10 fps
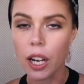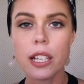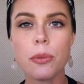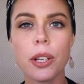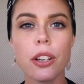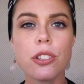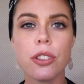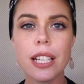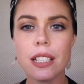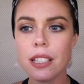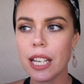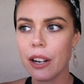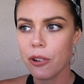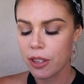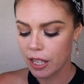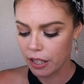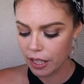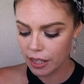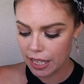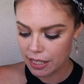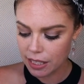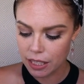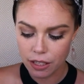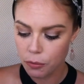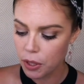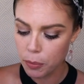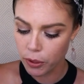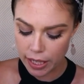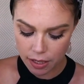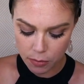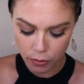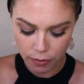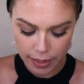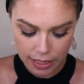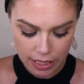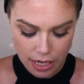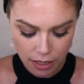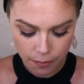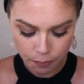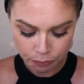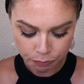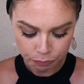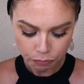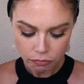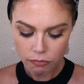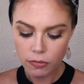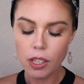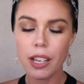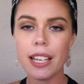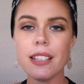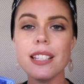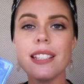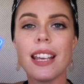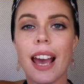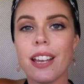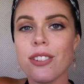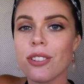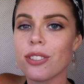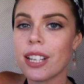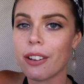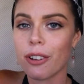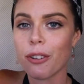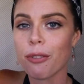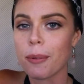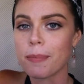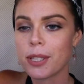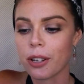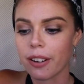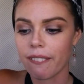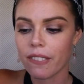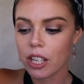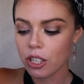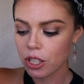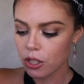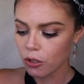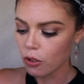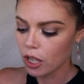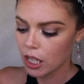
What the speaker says: I just wanna go straight to the tarot and then I think that's it. I didn't wanna pull any more from that deck. Okay, this is the Angel Tarot from Doreen Virtue.